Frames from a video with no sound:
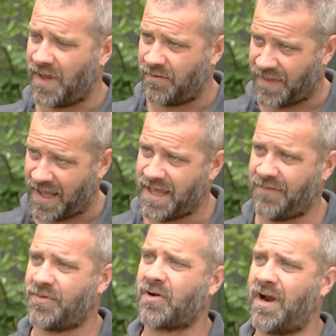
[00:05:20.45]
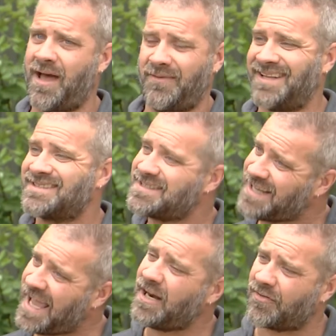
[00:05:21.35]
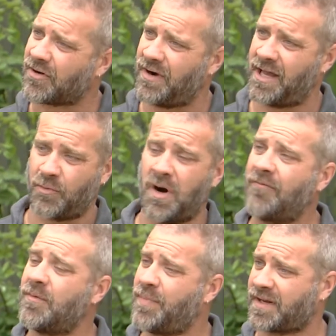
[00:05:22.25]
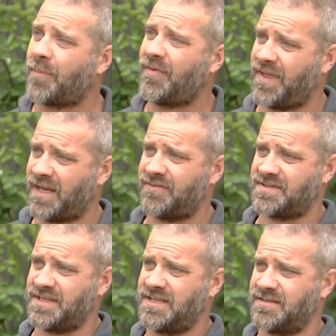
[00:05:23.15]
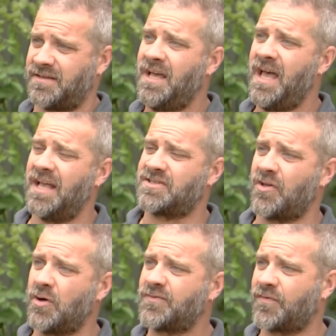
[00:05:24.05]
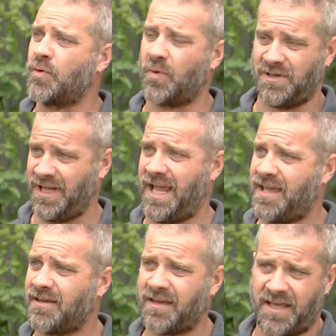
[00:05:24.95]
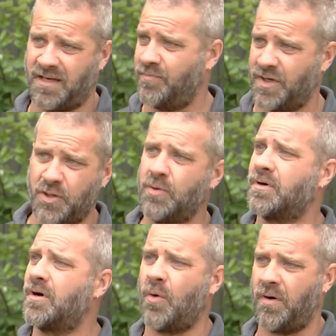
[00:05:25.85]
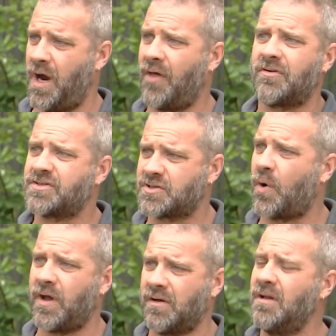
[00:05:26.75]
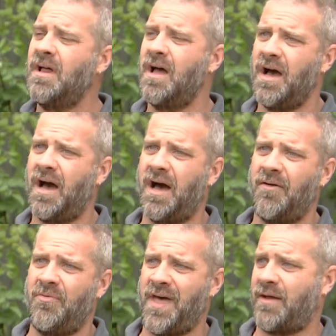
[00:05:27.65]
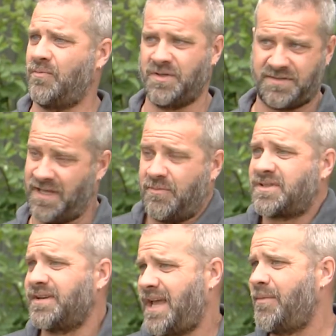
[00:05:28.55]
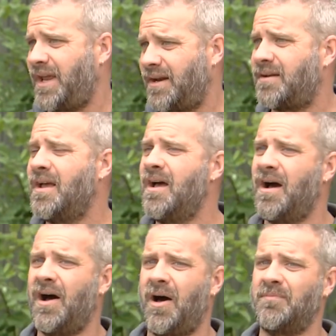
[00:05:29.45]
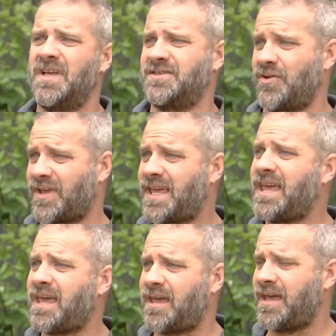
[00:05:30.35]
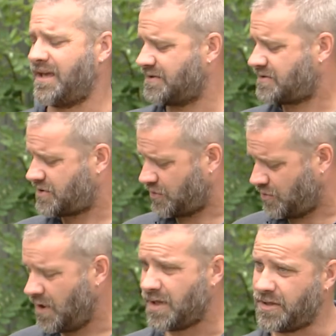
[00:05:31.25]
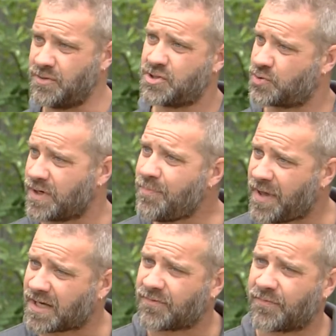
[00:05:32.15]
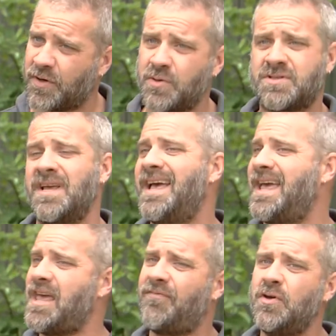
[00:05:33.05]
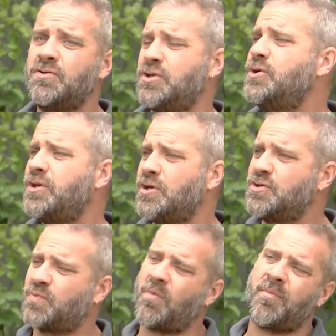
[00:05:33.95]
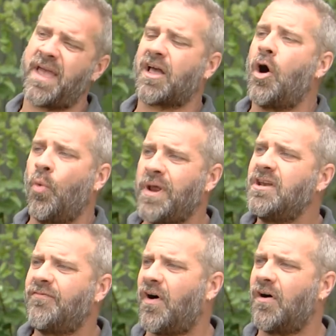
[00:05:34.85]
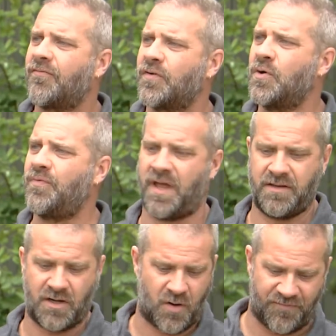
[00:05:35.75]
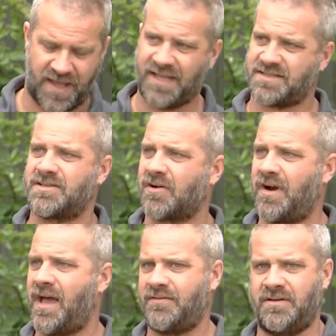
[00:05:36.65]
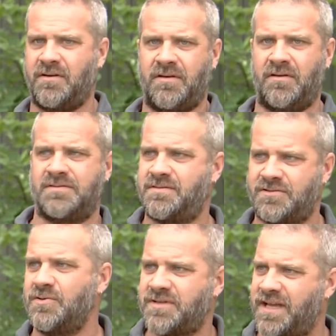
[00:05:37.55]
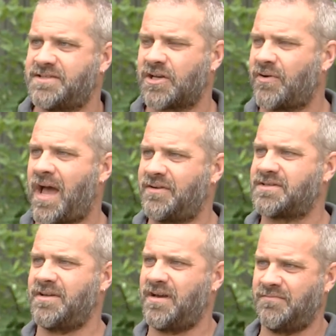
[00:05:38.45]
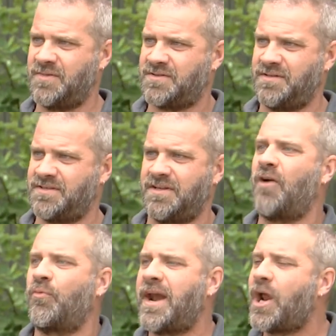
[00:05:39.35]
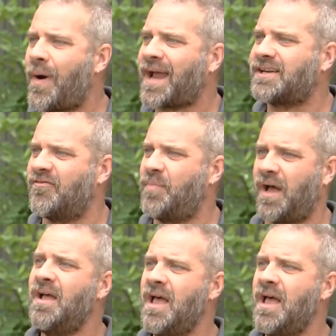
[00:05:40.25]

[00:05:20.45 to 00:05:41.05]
that hit the ground and stayed on the ground and were often picked up at the end of the season. And so those fruit were laying in manure or other soil that was contaminated. And so the key is to use tree-picked fruit. If you do use what we might call windfall fruit, that, you know, if it hits the ground, you know, as soon as it hits the ground, it's not radioactive. But